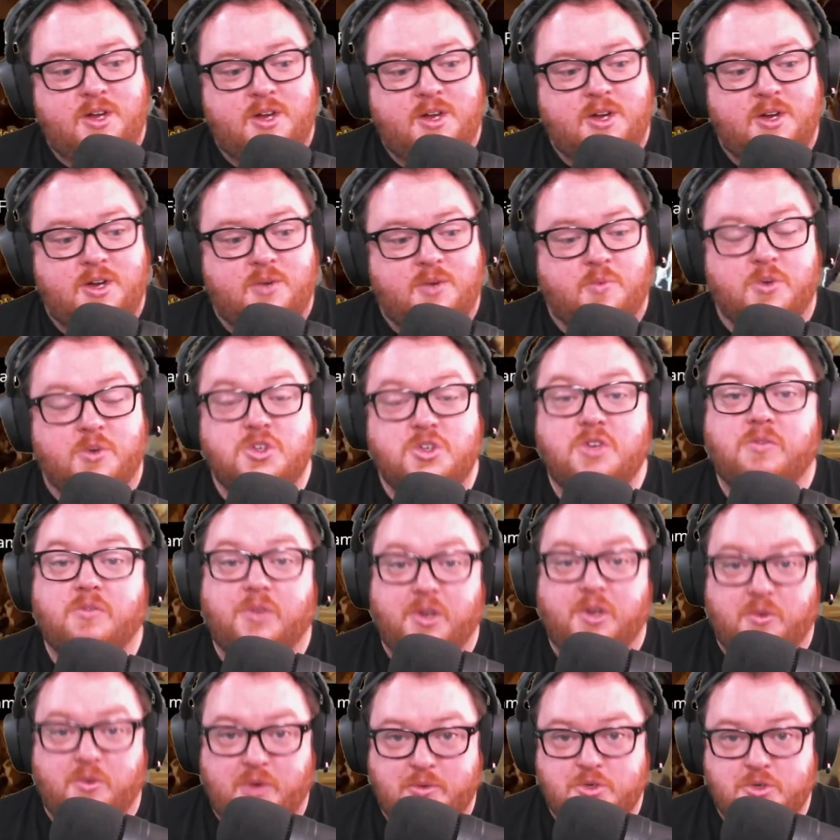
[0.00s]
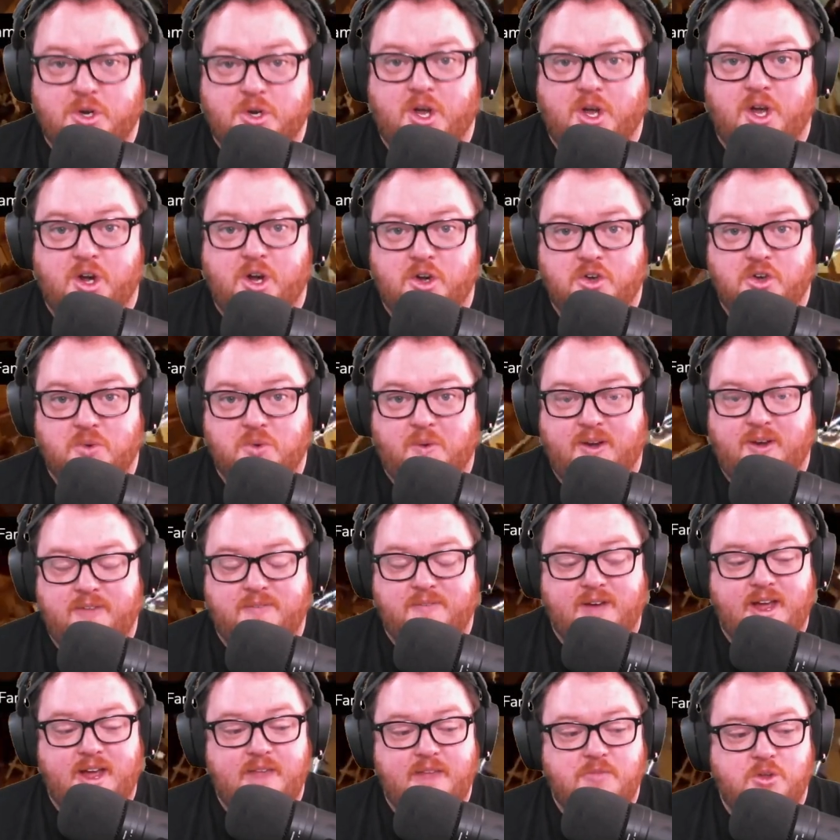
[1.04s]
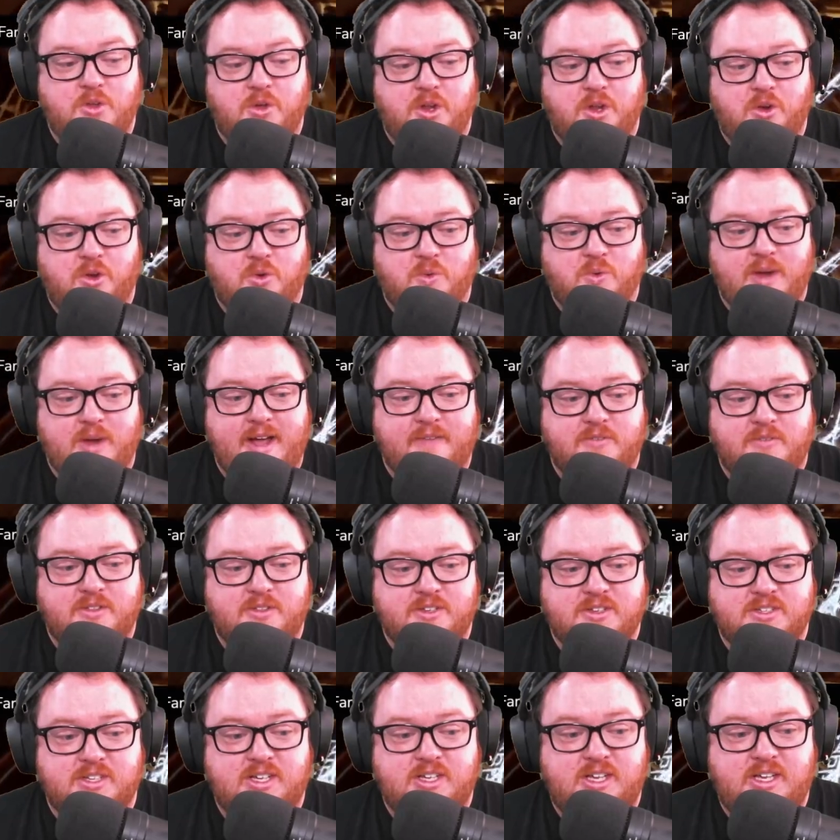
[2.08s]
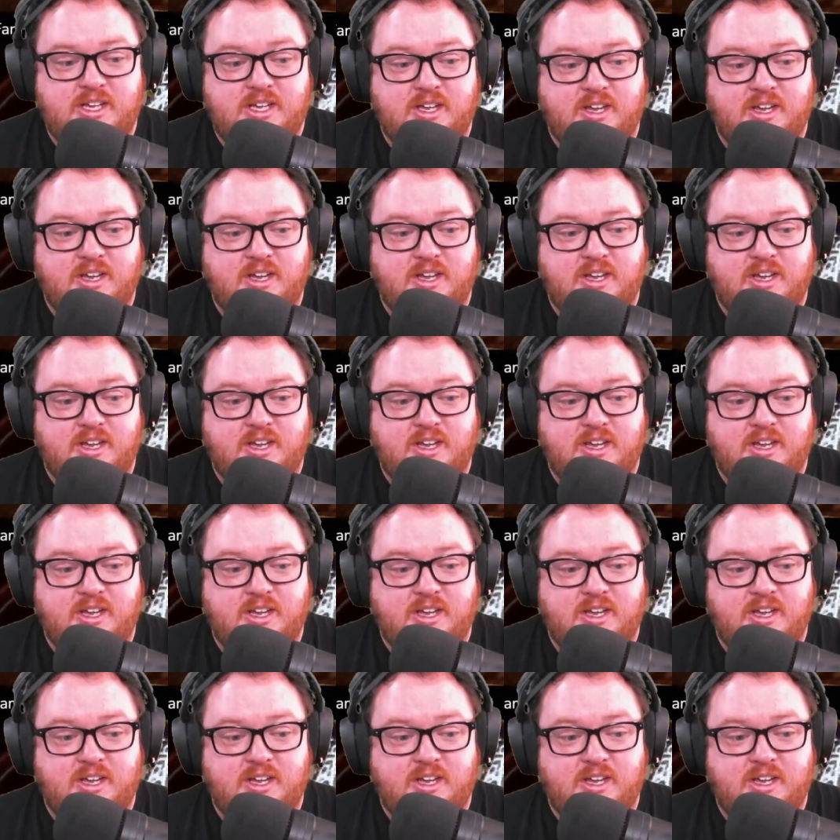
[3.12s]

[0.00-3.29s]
Once you've cleared Rupture 125, you can craft this key.